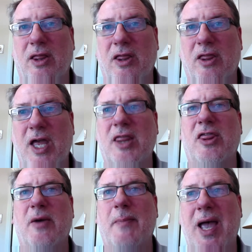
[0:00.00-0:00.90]
then
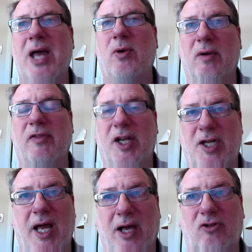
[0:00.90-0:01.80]
the matter of the
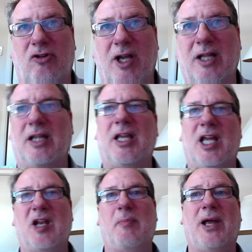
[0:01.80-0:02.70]
text, the
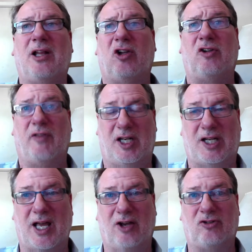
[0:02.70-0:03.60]
independence of the
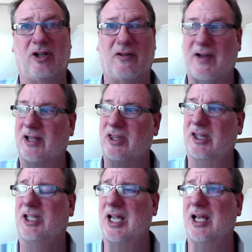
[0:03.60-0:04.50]
text, and the fact that
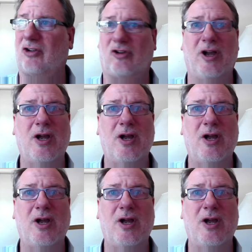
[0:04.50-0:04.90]
the text